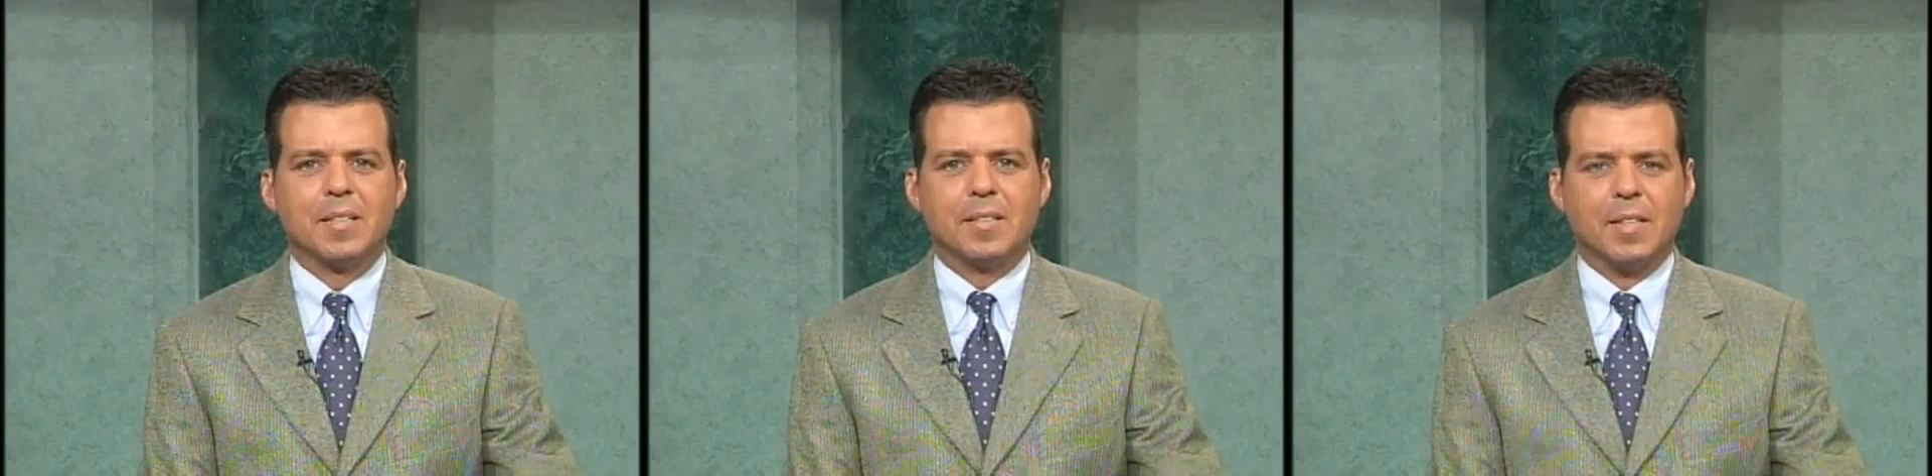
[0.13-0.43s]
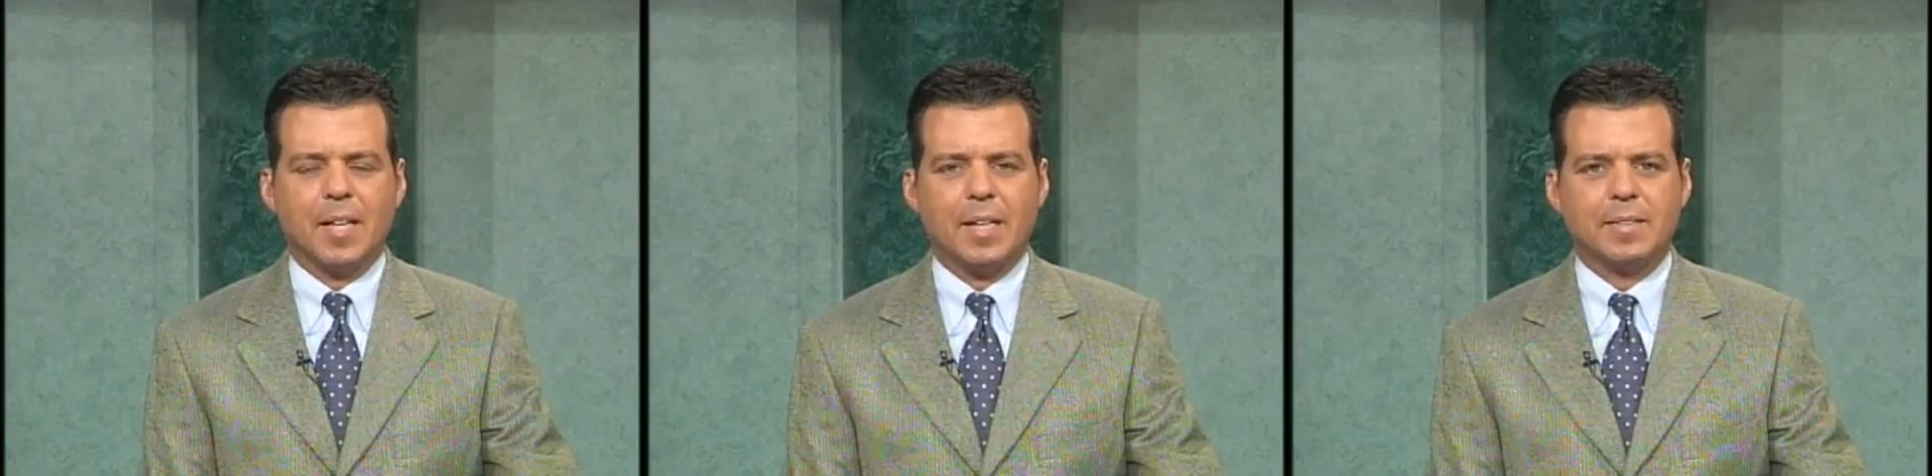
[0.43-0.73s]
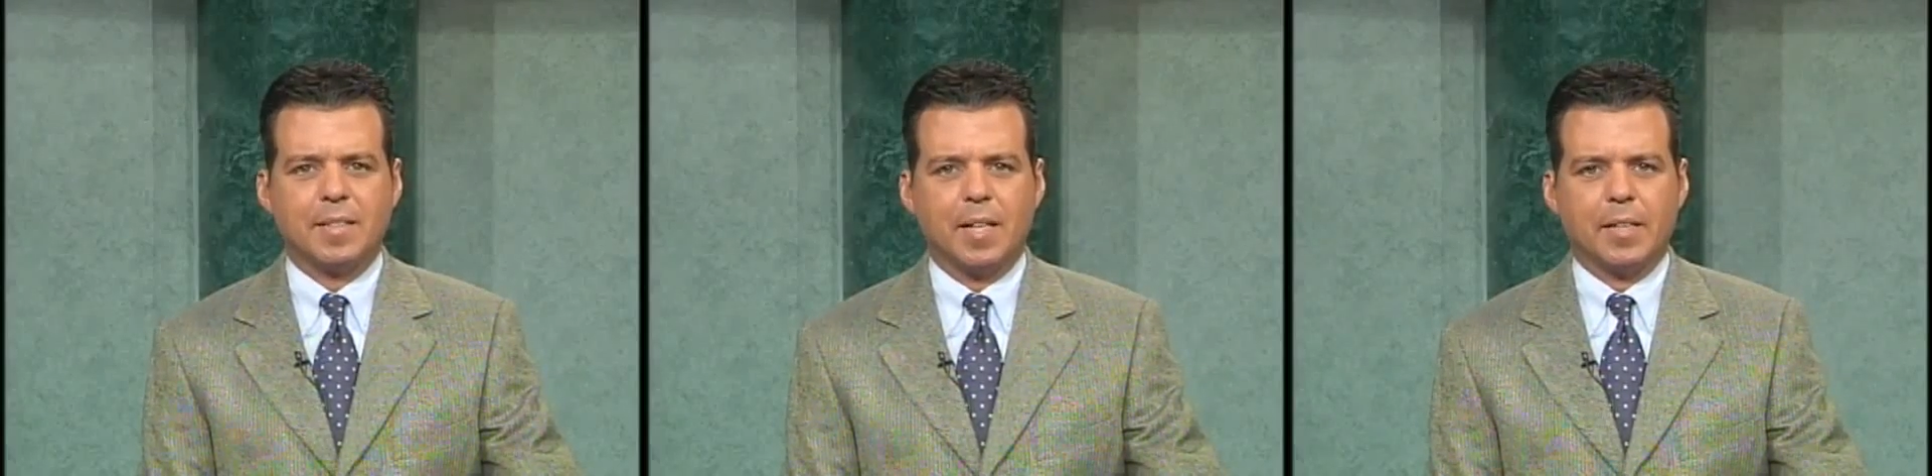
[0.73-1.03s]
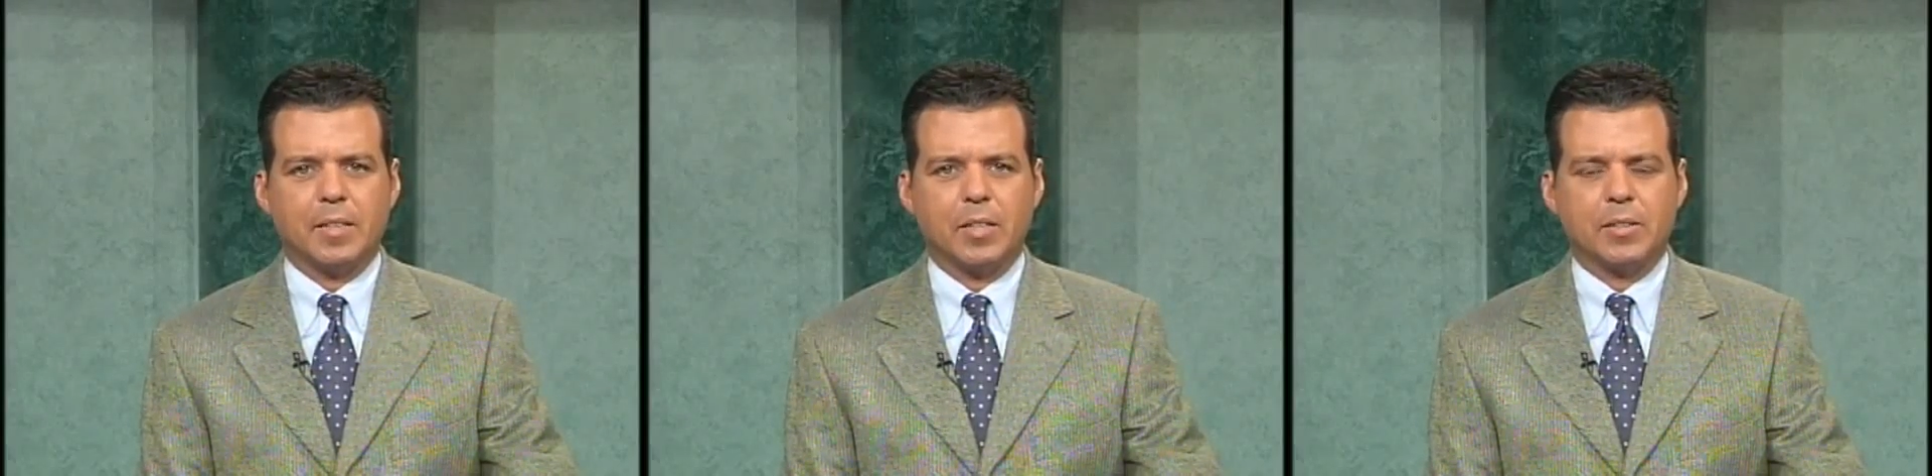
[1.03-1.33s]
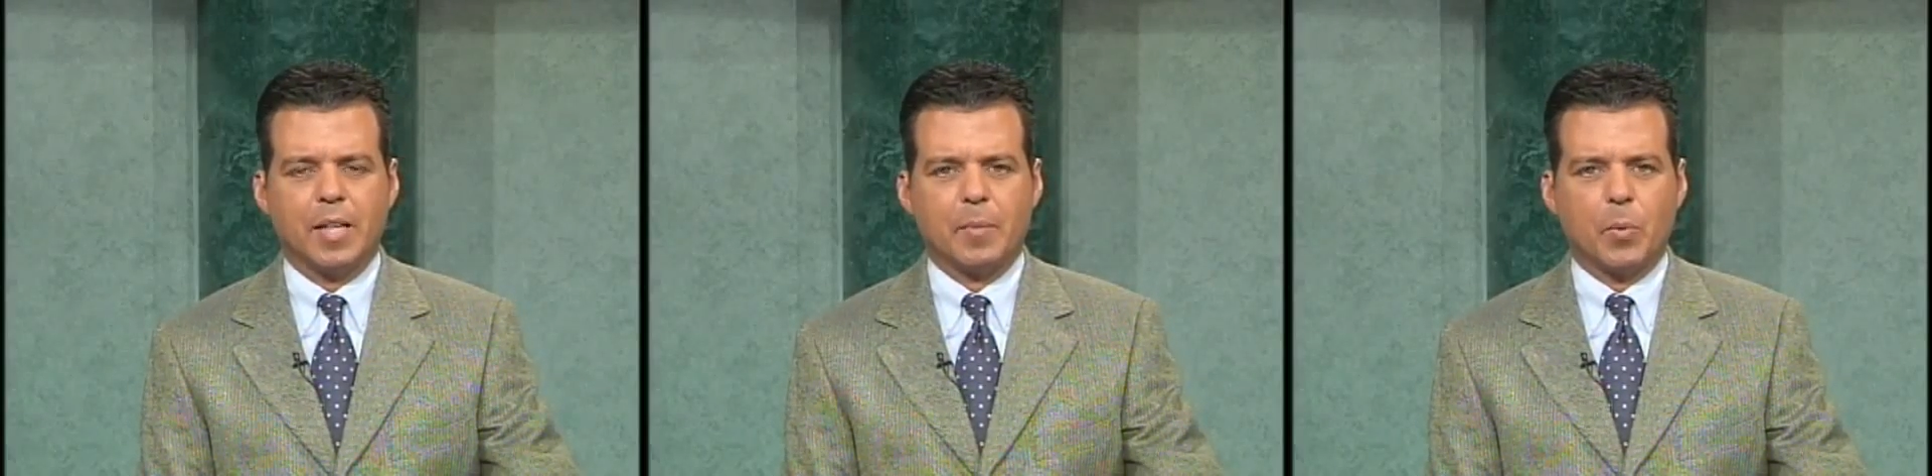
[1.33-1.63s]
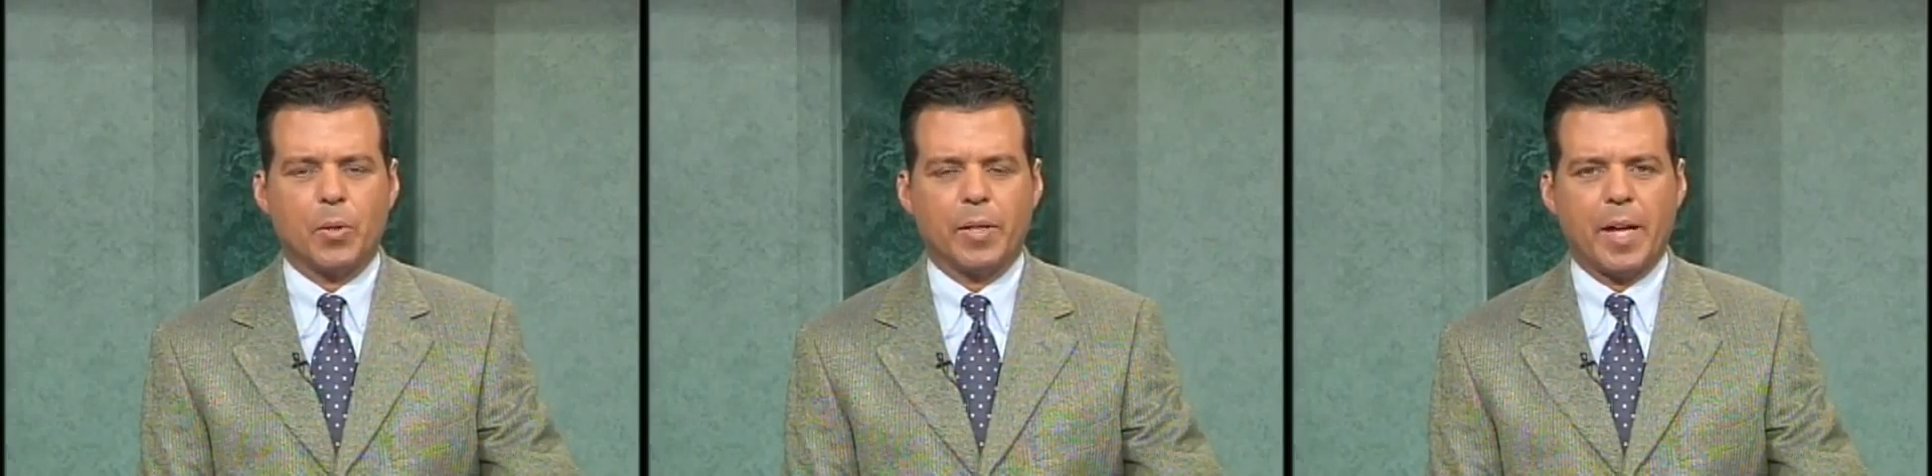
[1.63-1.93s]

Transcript: Still ahead tonight on Time Warner